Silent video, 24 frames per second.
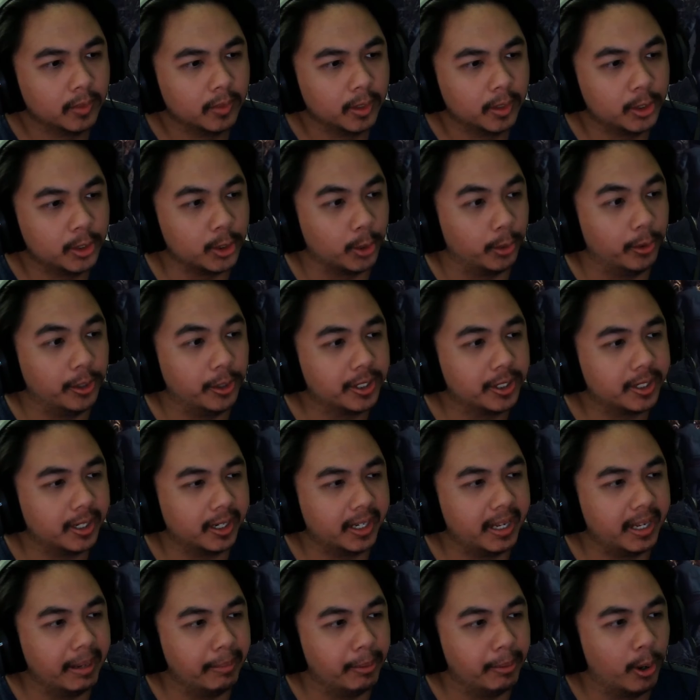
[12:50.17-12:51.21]
So you just gotta
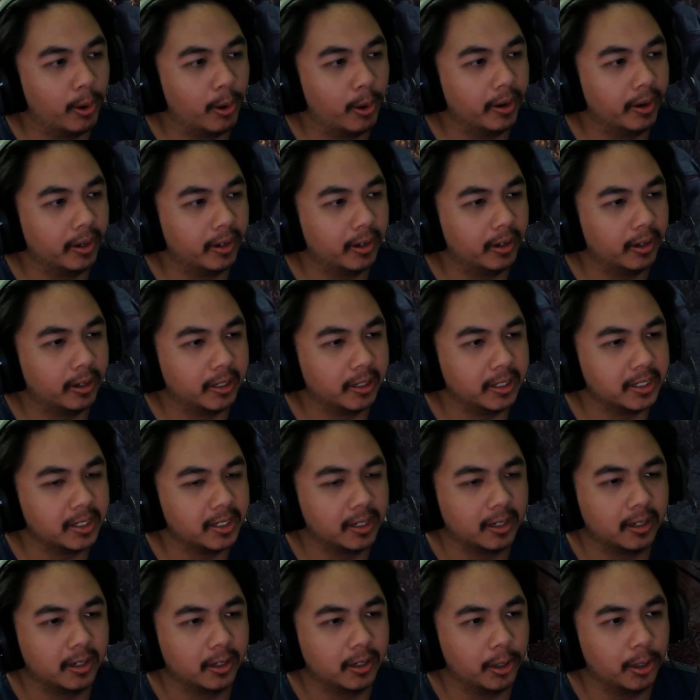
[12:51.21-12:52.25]
keep going, huh? He's
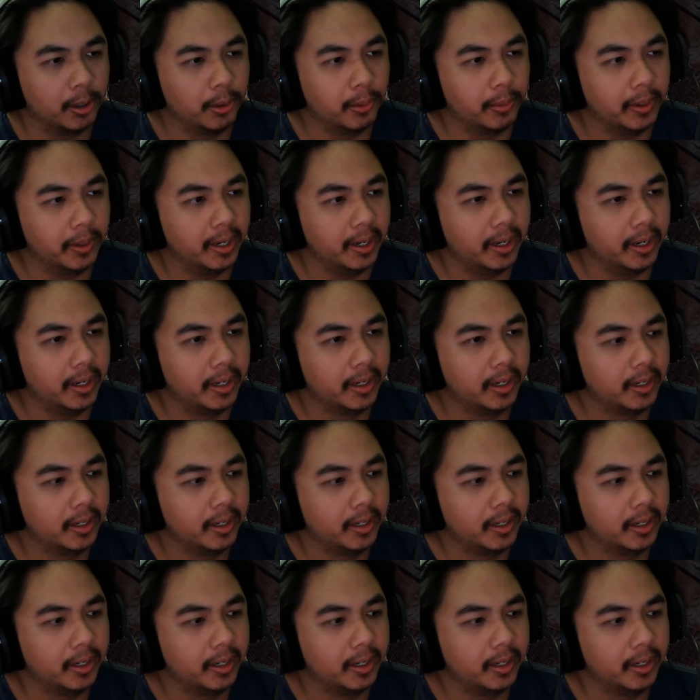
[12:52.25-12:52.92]
not gonna go away.